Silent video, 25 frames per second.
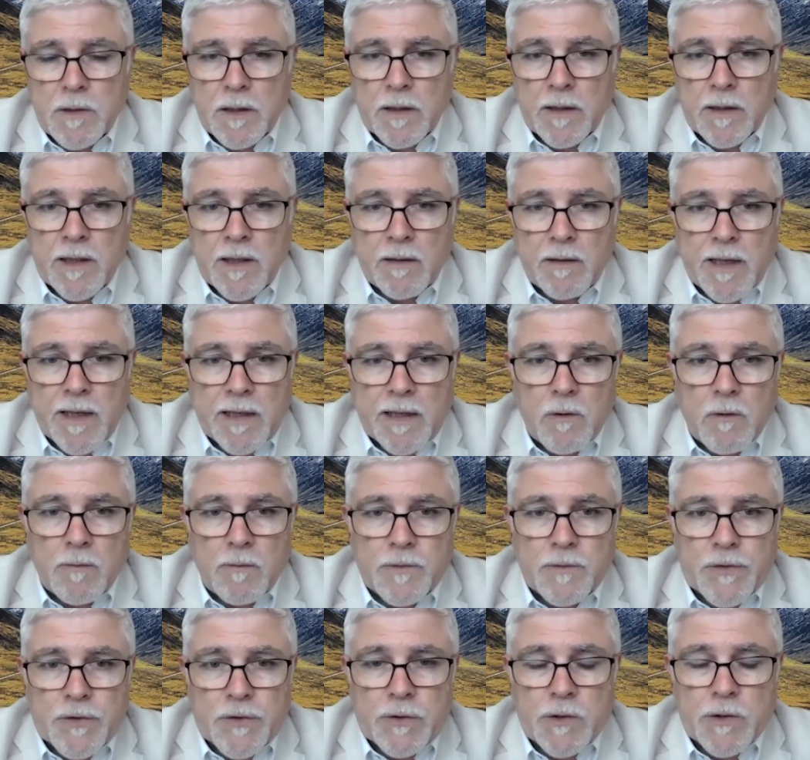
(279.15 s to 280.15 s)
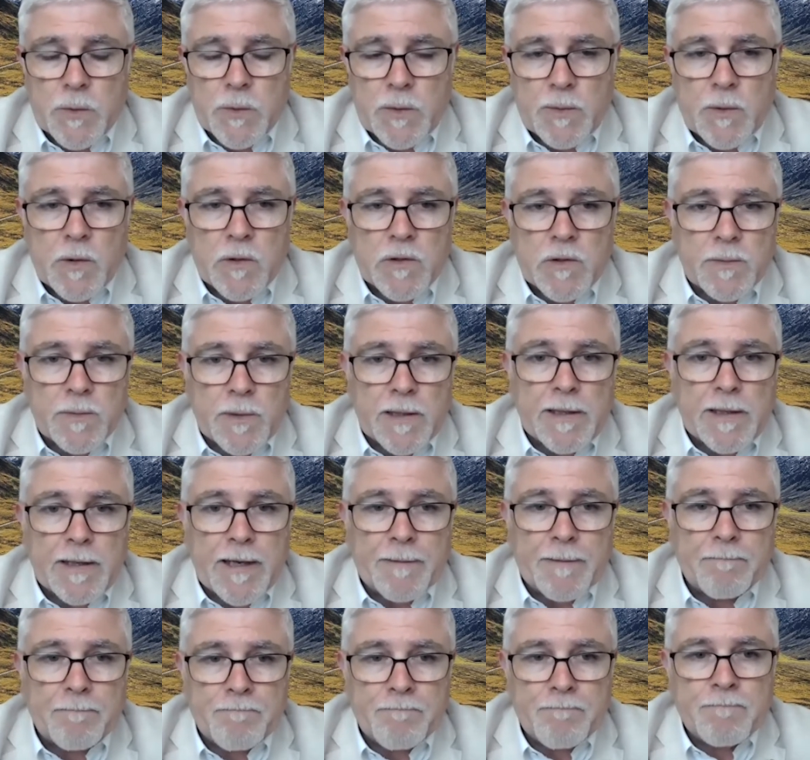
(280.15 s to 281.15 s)
and kick that off as soon as we possibly
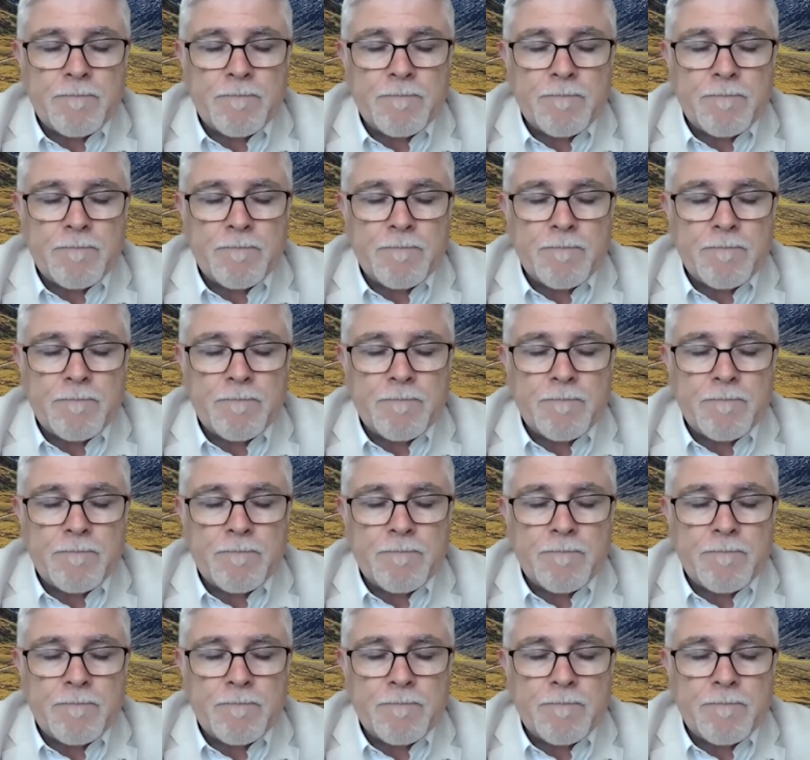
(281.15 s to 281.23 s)
can.